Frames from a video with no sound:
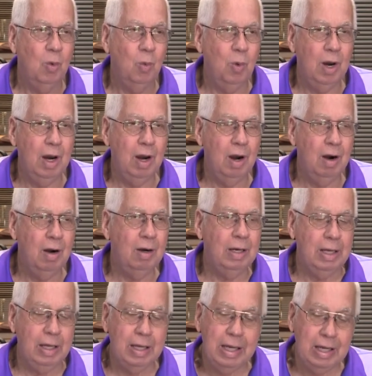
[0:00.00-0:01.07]

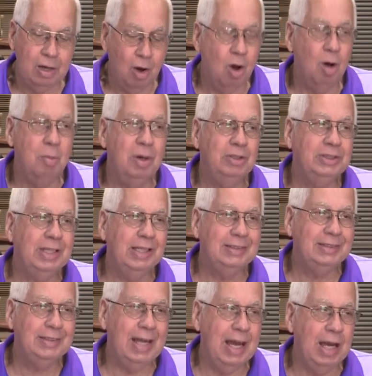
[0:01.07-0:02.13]
where he almost
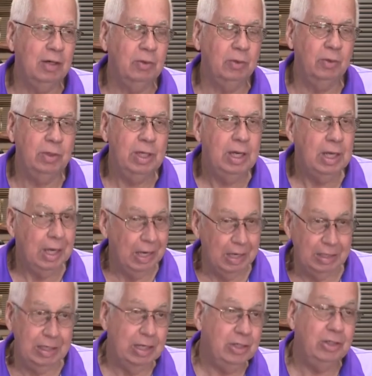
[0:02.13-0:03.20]
gets tackled,
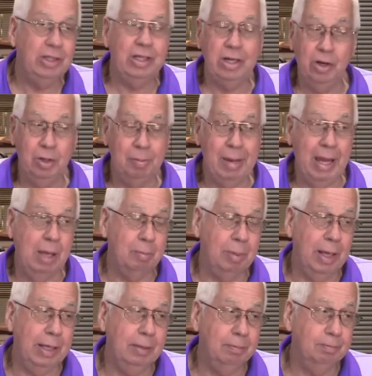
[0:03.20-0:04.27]
and then you could hear the band
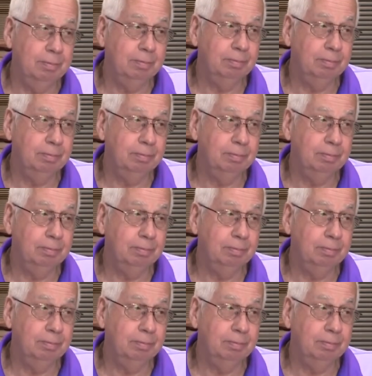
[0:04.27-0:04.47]
playing.